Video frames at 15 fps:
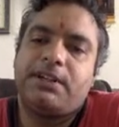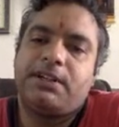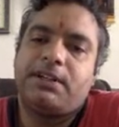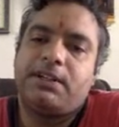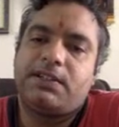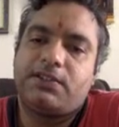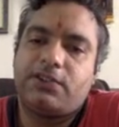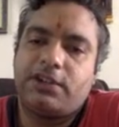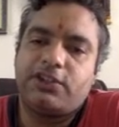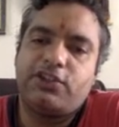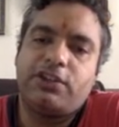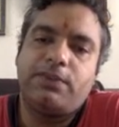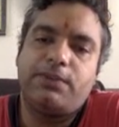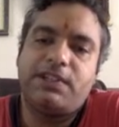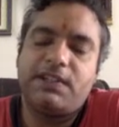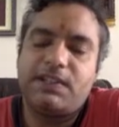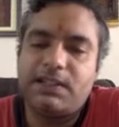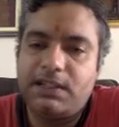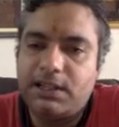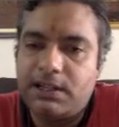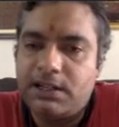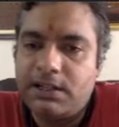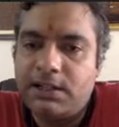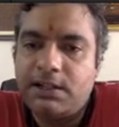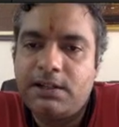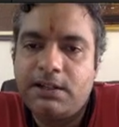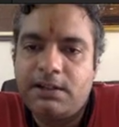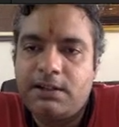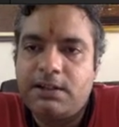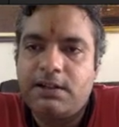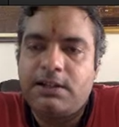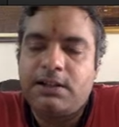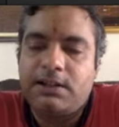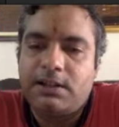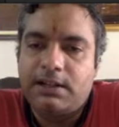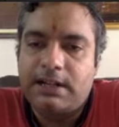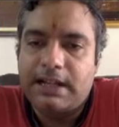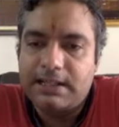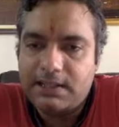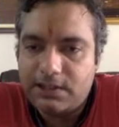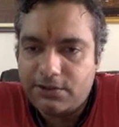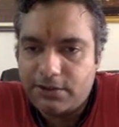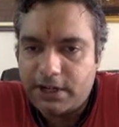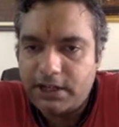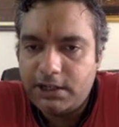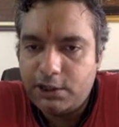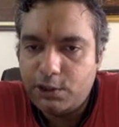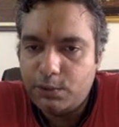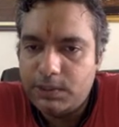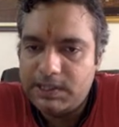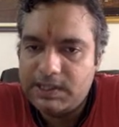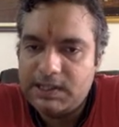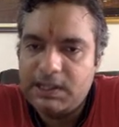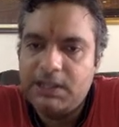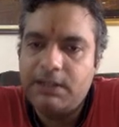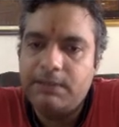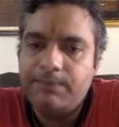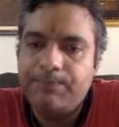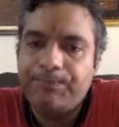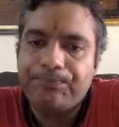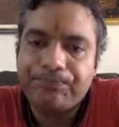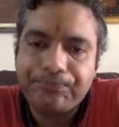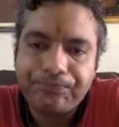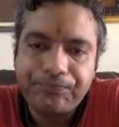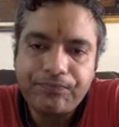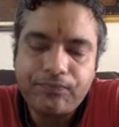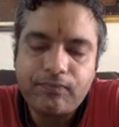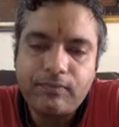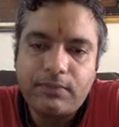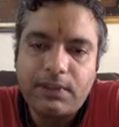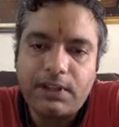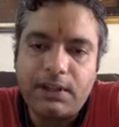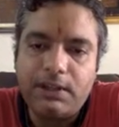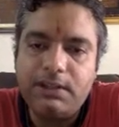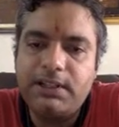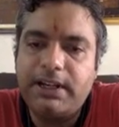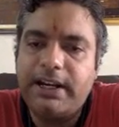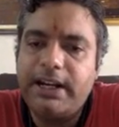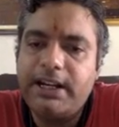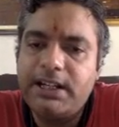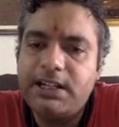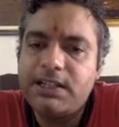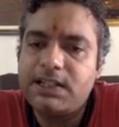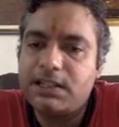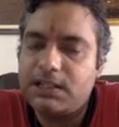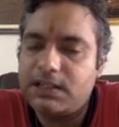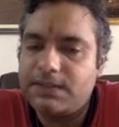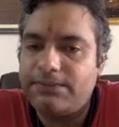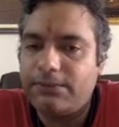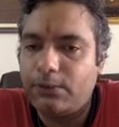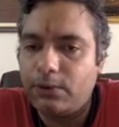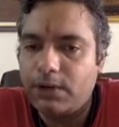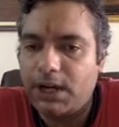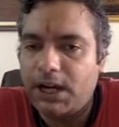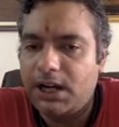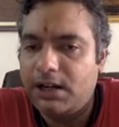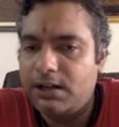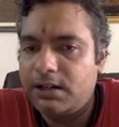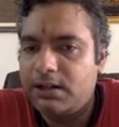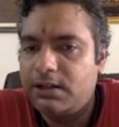structure, which is in the last right, you will see the radius is 4r,